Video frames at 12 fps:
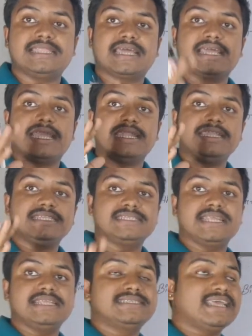and the
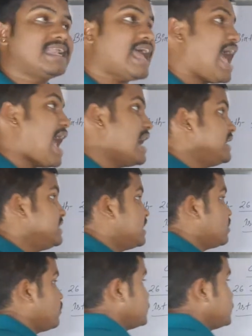condition is that either of